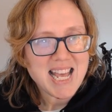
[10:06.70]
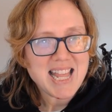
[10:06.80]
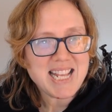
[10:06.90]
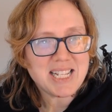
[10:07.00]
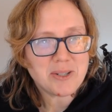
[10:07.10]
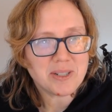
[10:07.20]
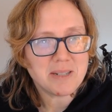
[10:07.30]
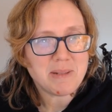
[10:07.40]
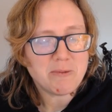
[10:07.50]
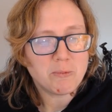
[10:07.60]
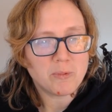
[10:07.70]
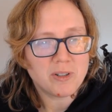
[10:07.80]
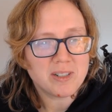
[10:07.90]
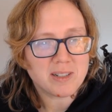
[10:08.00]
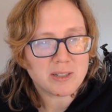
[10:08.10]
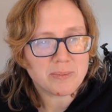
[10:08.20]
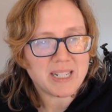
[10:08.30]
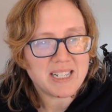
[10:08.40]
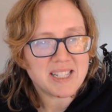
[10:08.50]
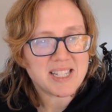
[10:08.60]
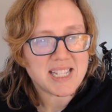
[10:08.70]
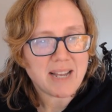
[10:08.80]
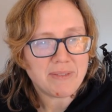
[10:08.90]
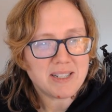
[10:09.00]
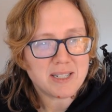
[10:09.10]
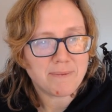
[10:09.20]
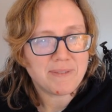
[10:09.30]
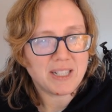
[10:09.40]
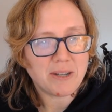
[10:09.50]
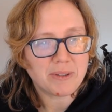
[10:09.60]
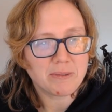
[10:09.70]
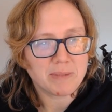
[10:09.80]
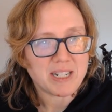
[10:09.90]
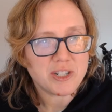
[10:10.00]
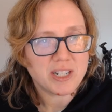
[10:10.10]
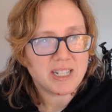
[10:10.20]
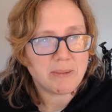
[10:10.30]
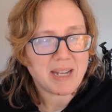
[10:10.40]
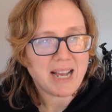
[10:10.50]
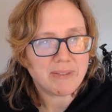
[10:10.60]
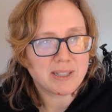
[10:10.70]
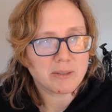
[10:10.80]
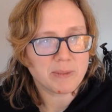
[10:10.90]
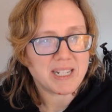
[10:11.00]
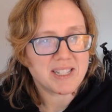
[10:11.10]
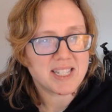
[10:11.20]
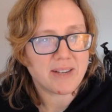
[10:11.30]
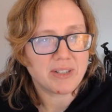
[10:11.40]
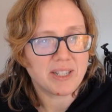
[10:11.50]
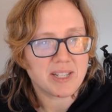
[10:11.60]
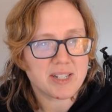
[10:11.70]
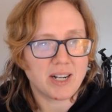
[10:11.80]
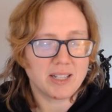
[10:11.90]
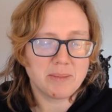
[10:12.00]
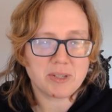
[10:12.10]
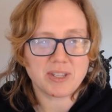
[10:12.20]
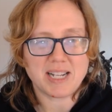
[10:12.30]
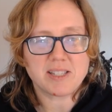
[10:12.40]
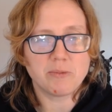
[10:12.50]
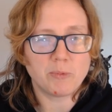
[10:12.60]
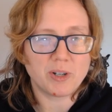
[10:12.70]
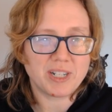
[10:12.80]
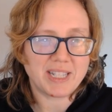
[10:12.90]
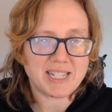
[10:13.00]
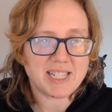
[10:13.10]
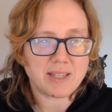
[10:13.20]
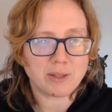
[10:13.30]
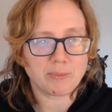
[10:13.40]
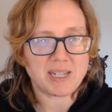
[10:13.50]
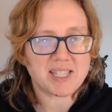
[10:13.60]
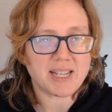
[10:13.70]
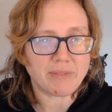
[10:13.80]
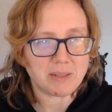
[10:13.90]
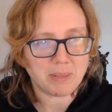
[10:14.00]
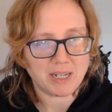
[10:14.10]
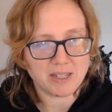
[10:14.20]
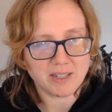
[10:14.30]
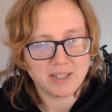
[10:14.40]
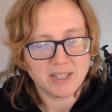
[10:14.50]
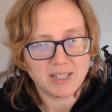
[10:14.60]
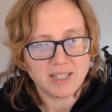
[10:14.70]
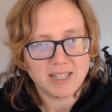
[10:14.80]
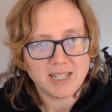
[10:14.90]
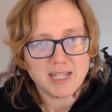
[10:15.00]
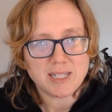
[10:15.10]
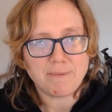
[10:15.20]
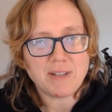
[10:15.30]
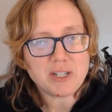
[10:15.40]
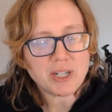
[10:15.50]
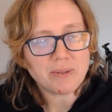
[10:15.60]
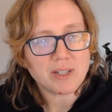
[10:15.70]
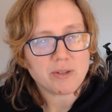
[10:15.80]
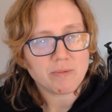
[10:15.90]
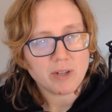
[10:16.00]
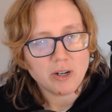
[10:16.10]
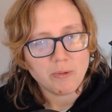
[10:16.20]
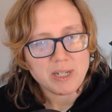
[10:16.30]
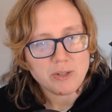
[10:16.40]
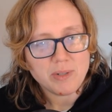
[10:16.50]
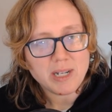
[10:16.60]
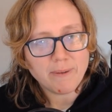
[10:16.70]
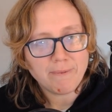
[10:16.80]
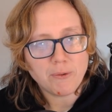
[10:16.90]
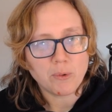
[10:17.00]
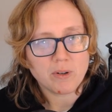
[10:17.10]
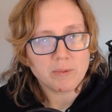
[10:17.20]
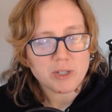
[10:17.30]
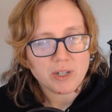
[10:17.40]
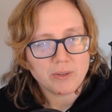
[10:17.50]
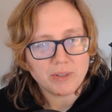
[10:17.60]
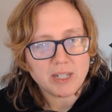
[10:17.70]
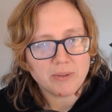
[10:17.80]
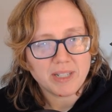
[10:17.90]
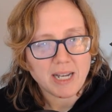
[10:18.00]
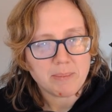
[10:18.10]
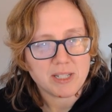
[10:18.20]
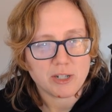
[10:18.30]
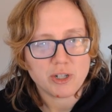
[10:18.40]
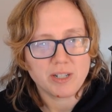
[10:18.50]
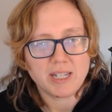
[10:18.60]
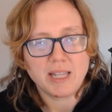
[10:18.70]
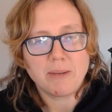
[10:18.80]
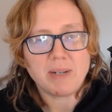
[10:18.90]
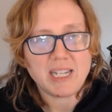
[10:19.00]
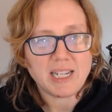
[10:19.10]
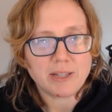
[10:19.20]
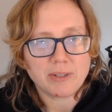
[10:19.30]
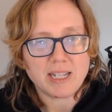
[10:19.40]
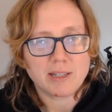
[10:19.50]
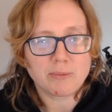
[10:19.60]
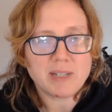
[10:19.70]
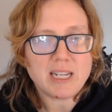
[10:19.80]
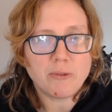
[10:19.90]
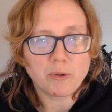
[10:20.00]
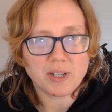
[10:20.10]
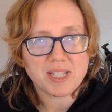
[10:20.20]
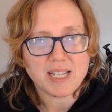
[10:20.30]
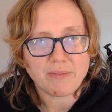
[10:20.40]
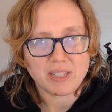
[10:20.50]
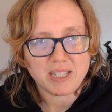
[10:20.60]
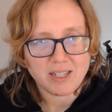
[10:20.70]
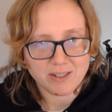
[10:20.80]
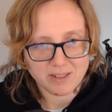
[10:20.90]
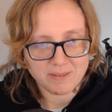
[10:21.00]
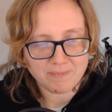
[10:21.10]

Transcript: These are going to be 1, 3, and 7 to fill out the region, and we have a 3 and 7 in this column, so that's a 1 and that's a 3-7 pair. To finish out this row, we do need a 4, which can only go in that position, and then we need either a 3 or a 7 here.